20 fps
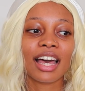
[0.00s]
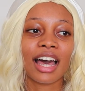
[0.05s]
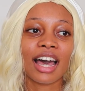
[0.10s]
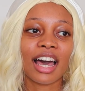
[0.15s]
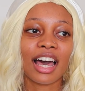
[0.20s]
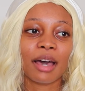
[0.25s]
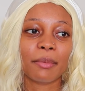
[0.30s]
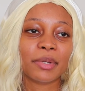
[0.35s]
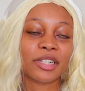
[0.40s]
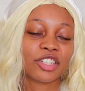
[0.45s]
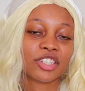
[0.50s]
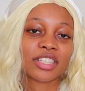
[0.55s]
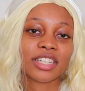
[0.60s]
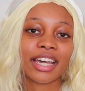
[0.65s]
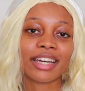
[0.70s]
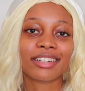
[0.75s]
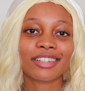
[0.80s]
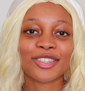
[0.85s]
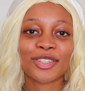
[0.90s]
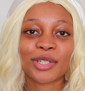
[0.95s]
um, and just
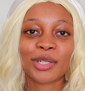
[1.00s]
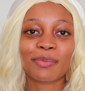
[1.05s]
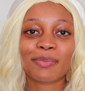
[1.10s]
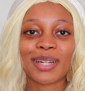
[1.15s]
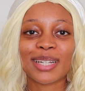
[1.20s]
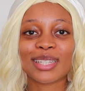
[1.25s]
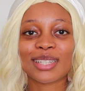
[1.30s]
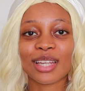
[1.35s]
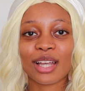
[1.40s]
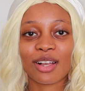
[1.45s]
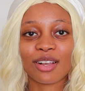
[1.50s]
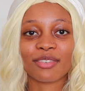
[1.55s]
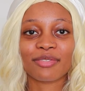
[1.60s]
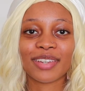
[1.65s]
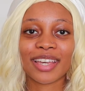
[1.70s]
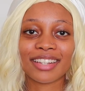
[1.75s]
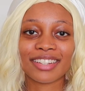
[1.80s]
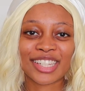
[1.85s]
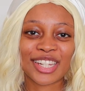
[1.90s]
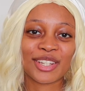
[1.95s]
kind of treat
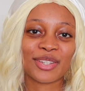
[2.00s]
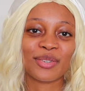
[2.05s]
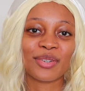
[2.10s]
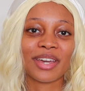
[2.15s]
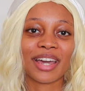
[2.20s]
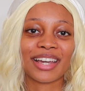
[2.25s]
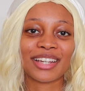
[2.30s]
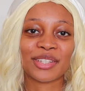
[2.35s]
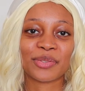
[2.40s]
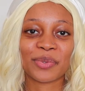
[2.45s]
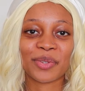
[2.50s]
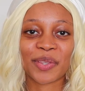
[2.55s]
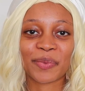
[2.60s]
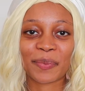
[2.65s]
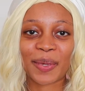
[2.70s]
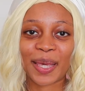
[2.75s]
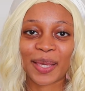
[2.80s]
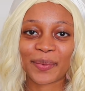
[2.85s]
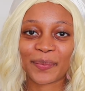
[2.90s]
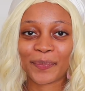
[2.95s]
myself and take you guys
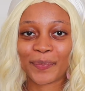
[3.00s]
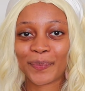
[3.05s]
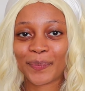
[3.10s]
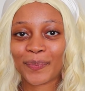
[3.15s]
with me.